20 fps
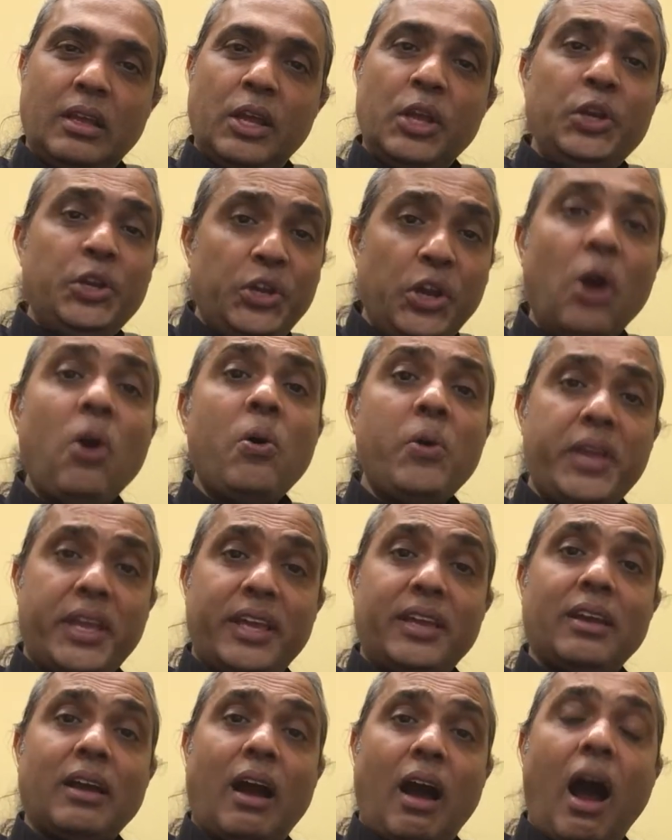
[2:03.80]

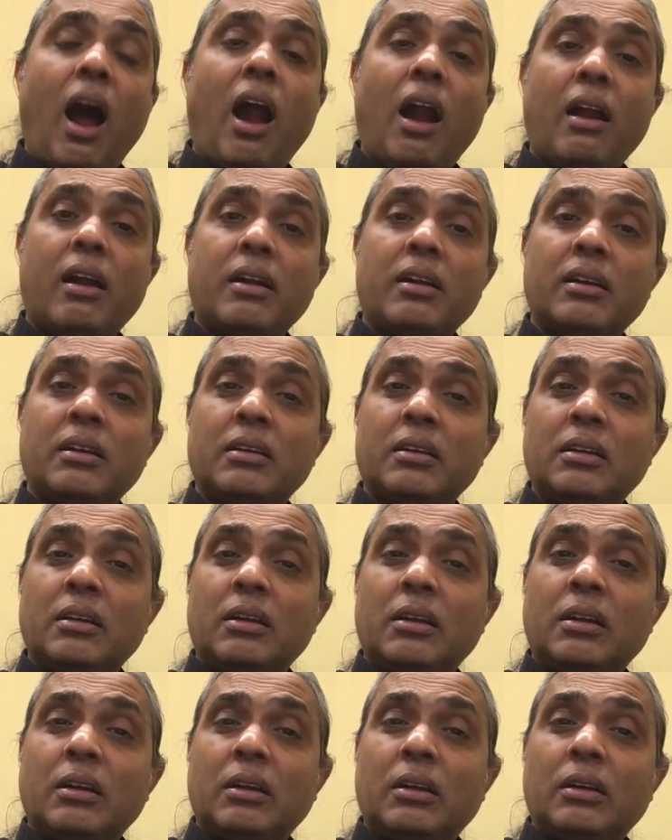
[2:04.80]
Knowing our
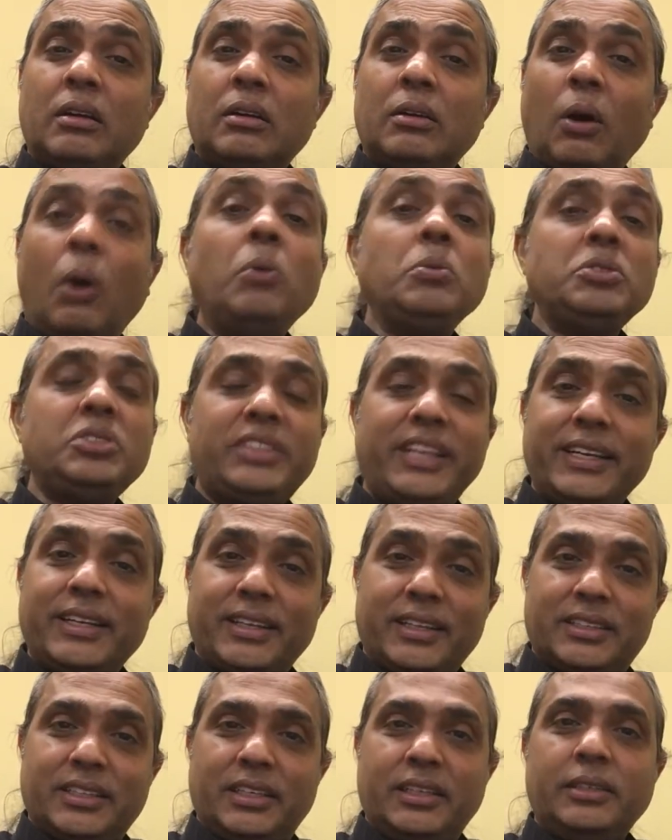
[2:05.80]
own
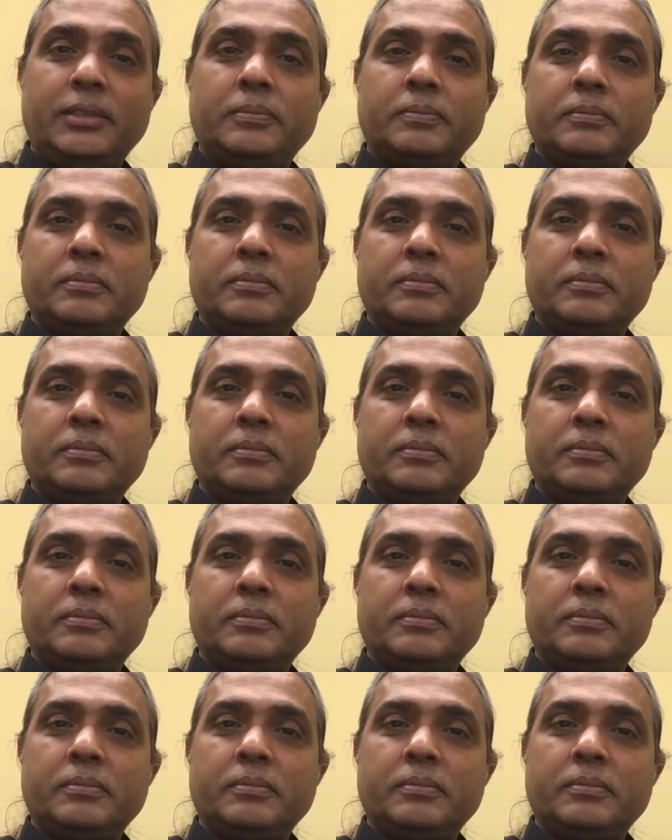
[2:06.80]
dignity,